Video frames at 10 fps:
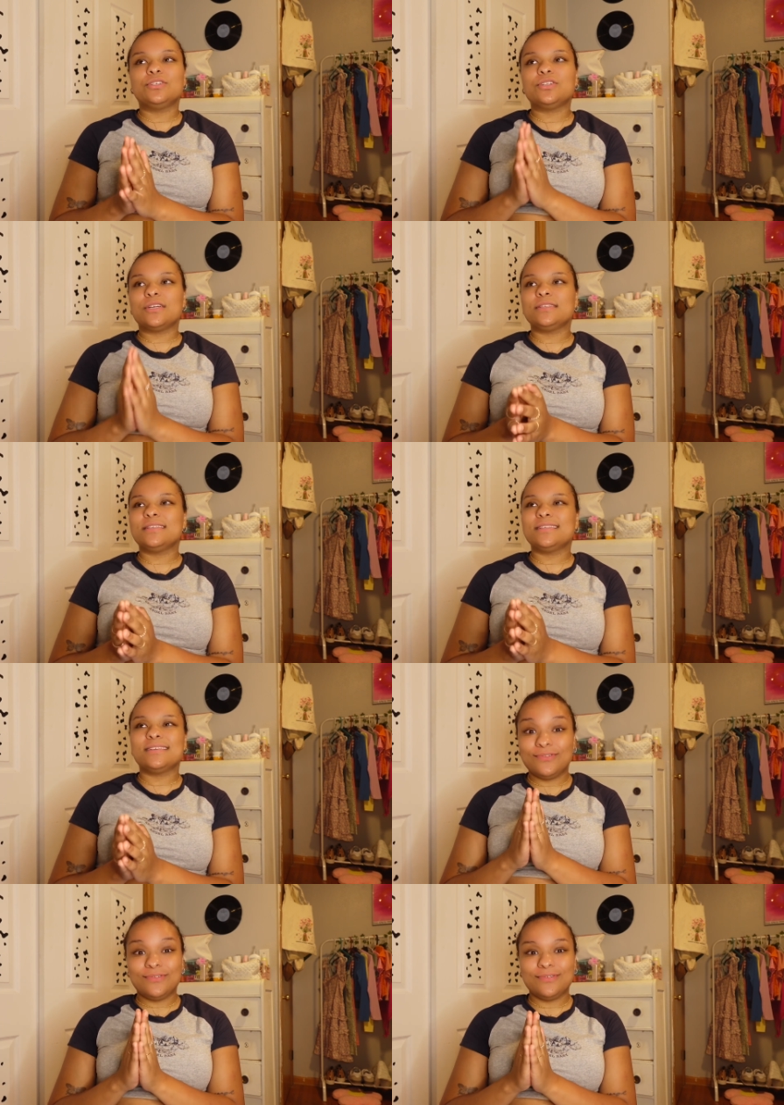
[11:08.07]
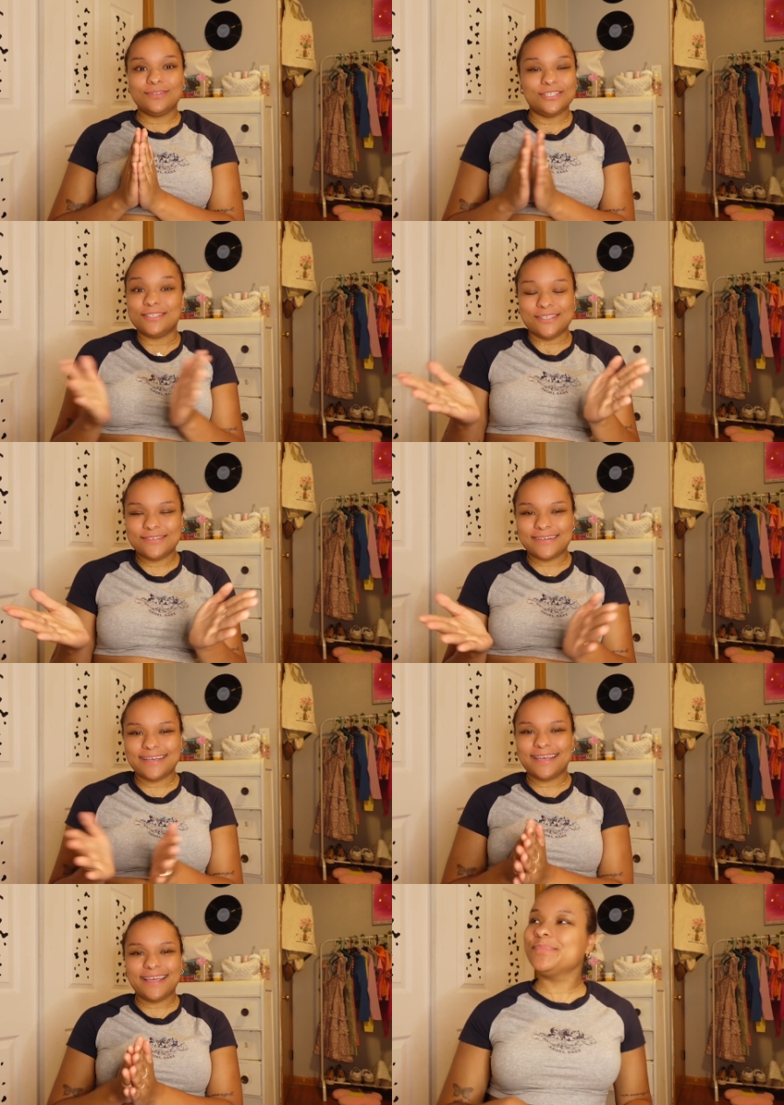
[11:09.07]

Just just do it.